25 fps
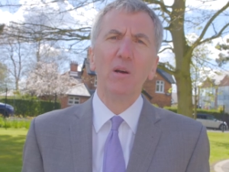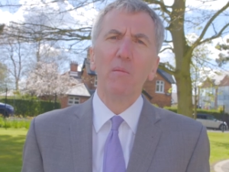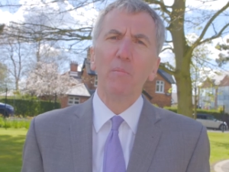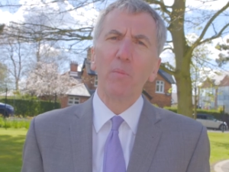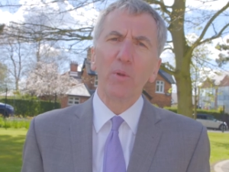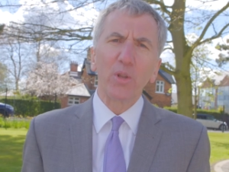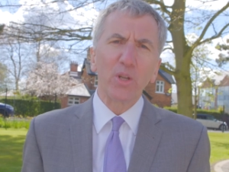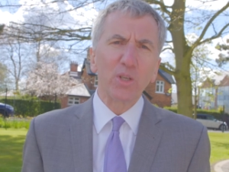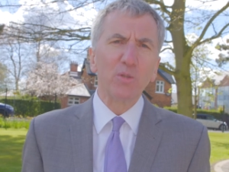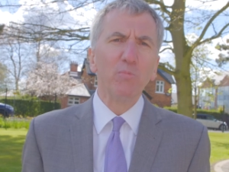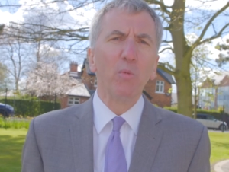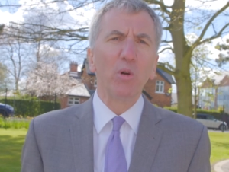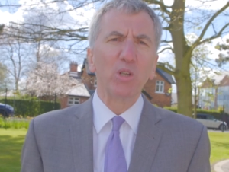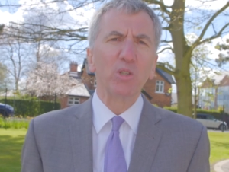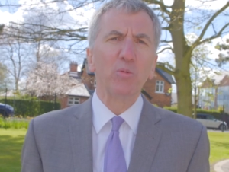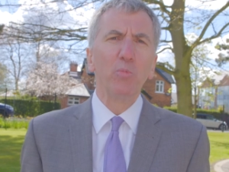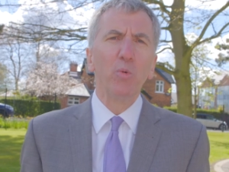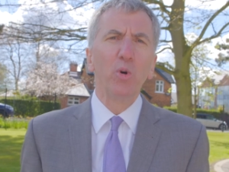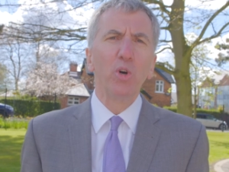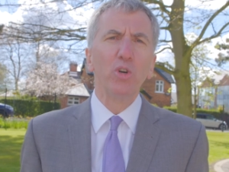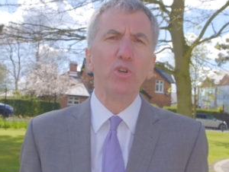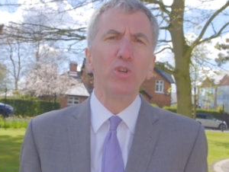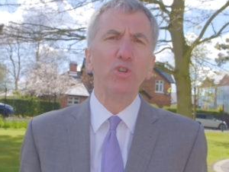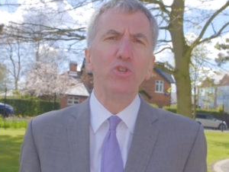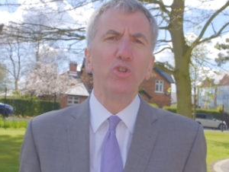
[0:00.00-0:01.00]
but there's much
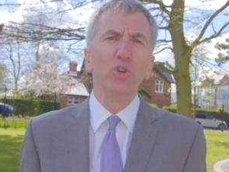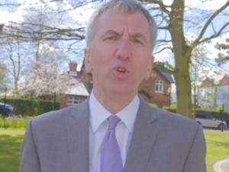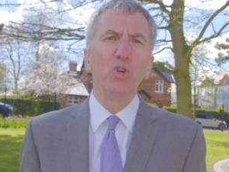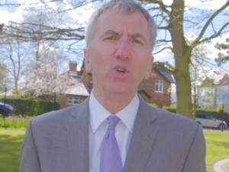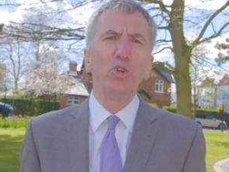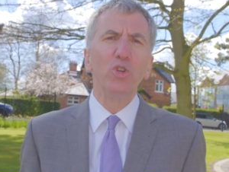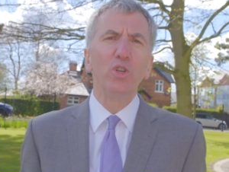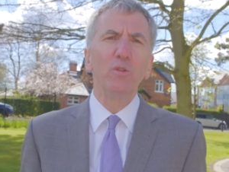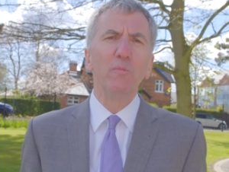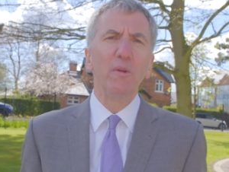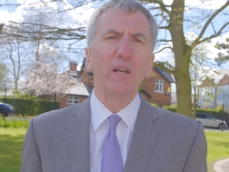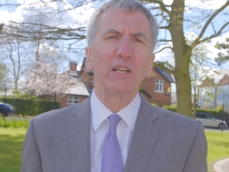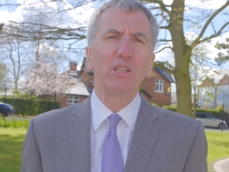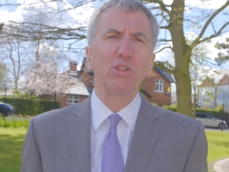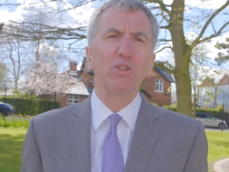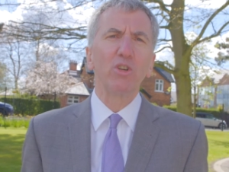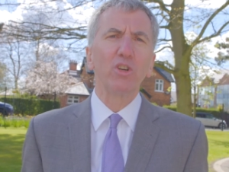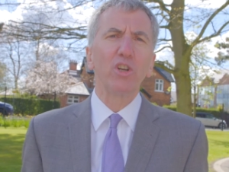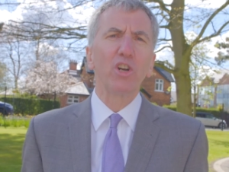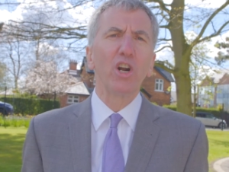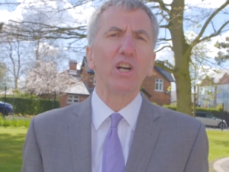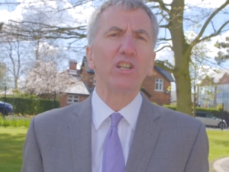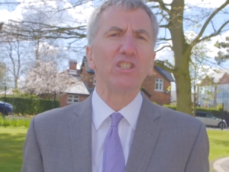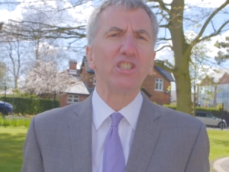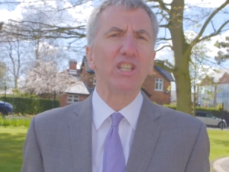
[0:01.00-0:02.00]
more to do to make
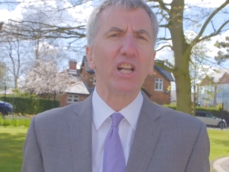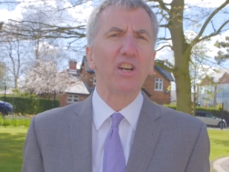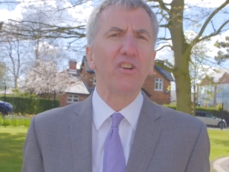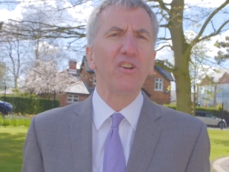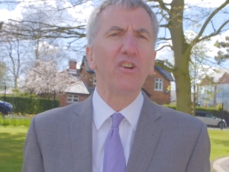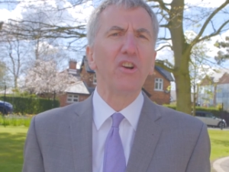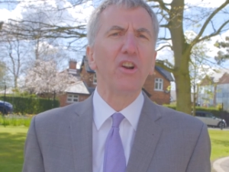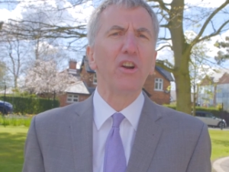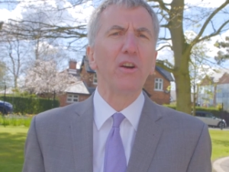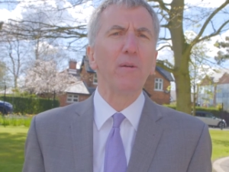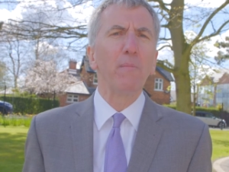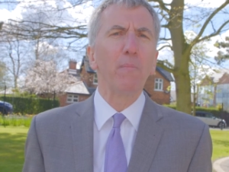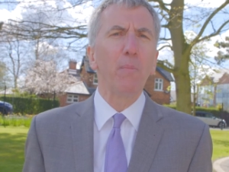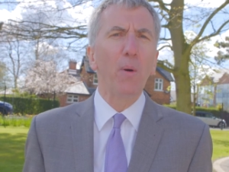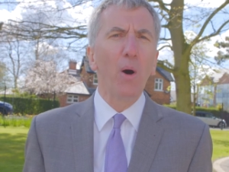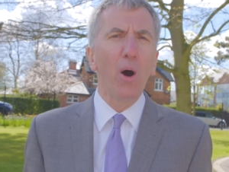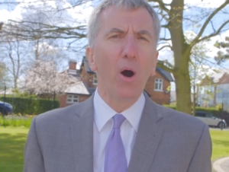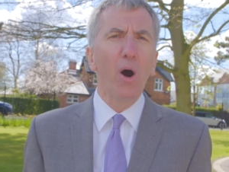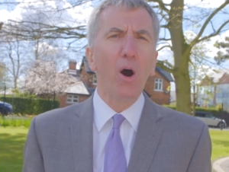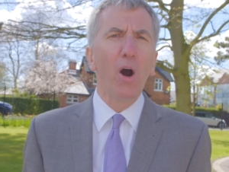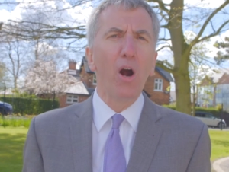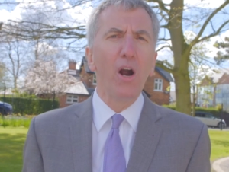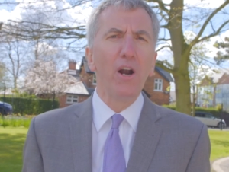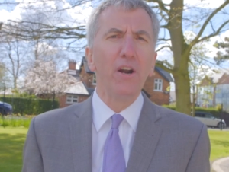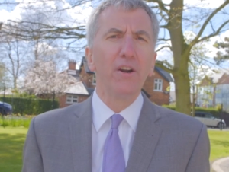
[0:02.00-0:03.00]
sure that our children are
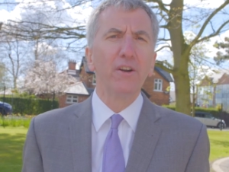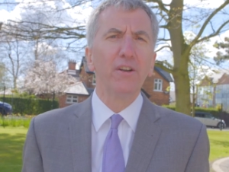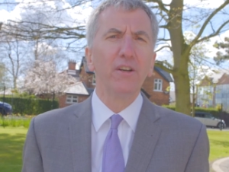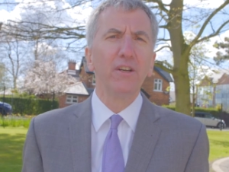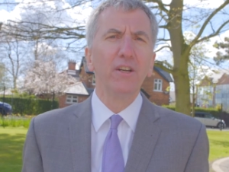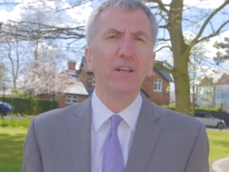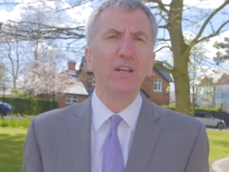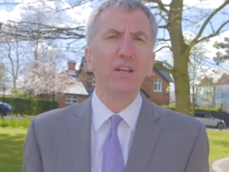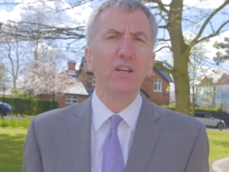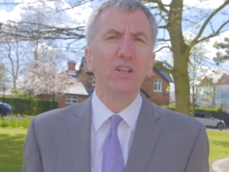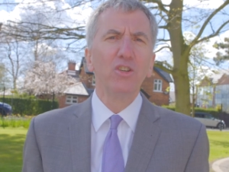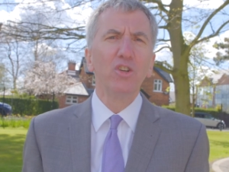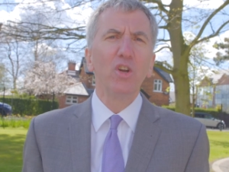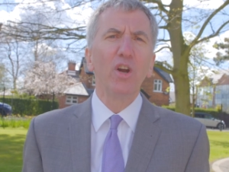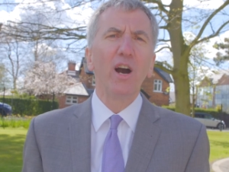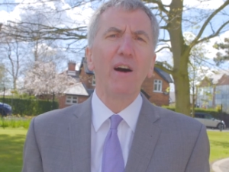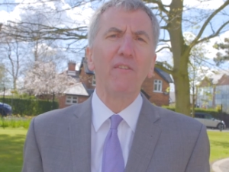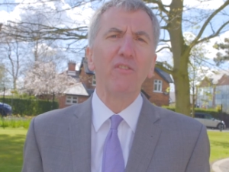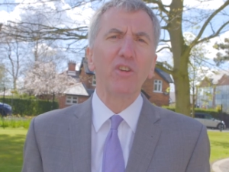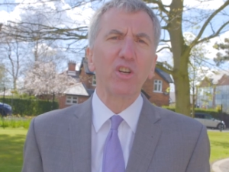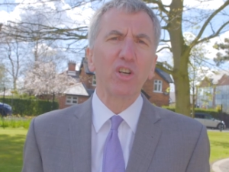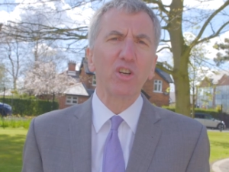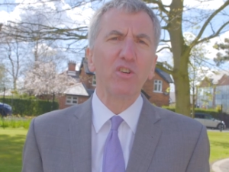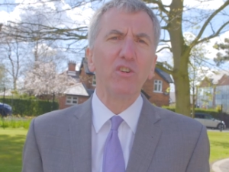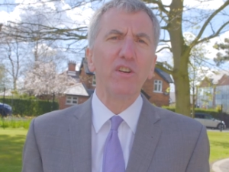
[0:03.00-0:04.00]
empowered to
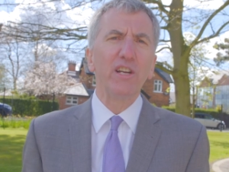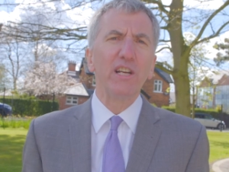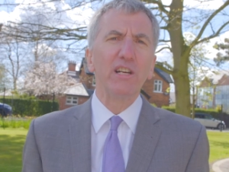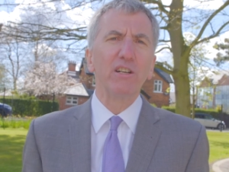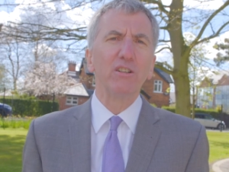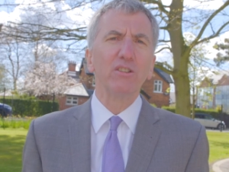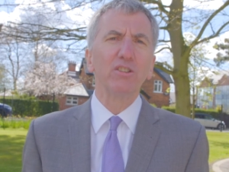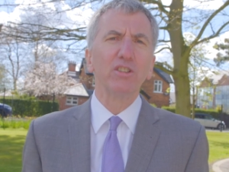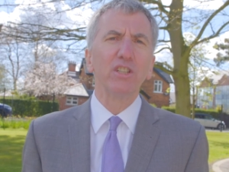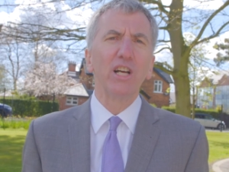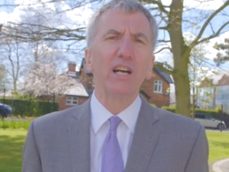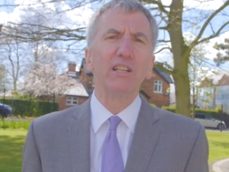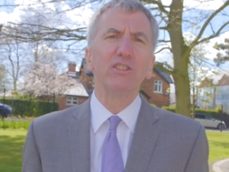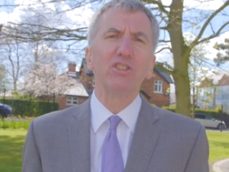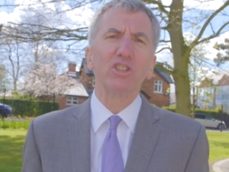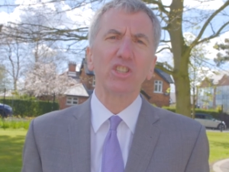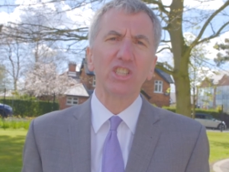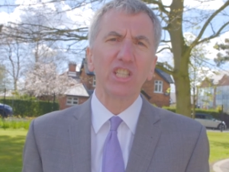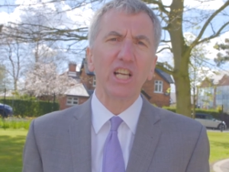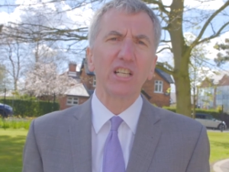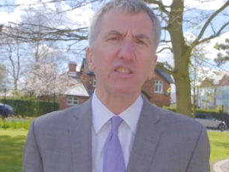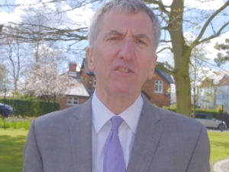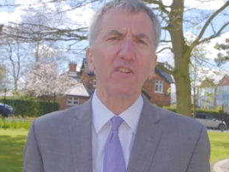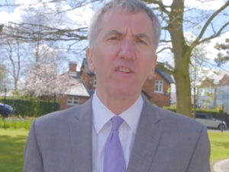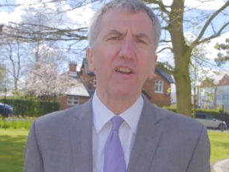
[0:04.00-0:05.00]
have the careers and
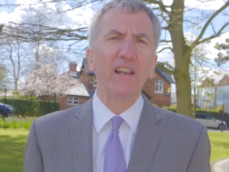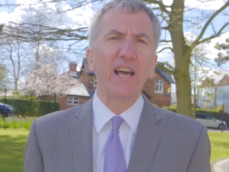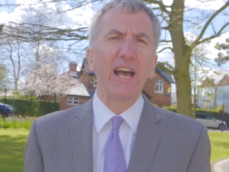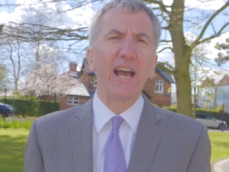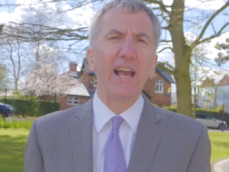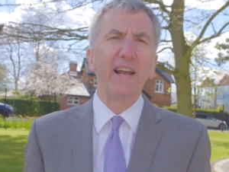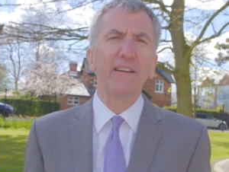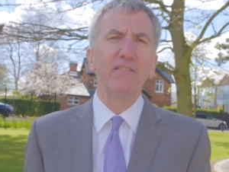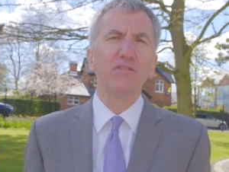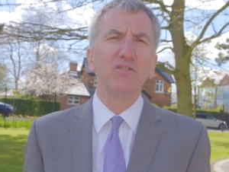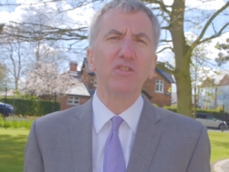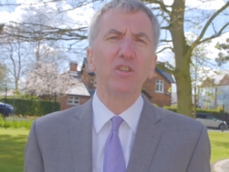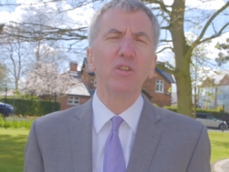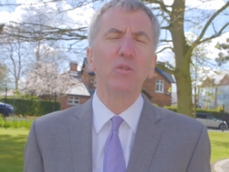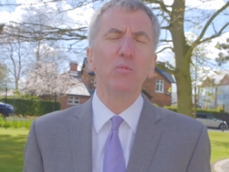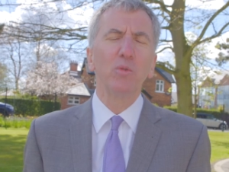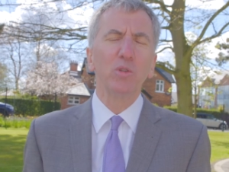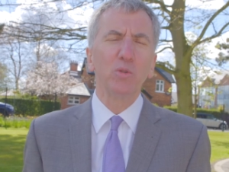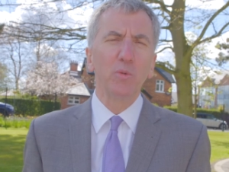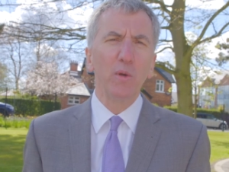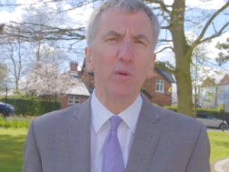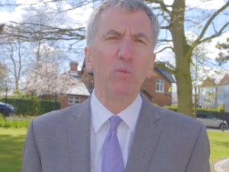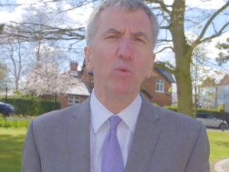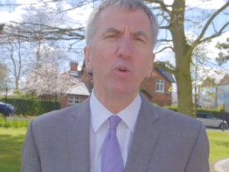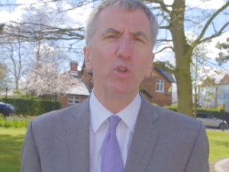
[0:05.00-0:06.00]
successful lives
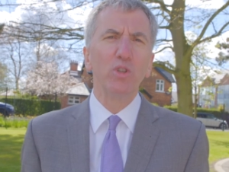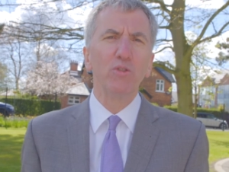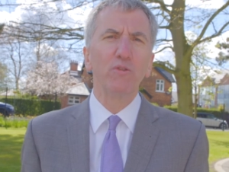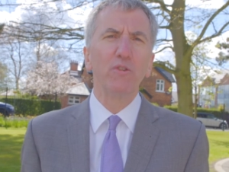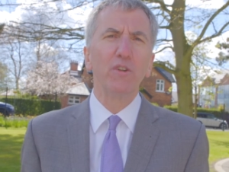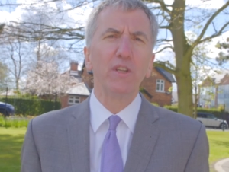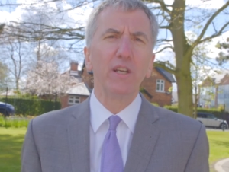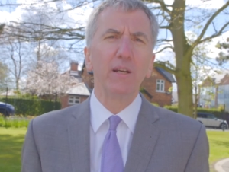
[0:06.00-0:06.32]
which we wish for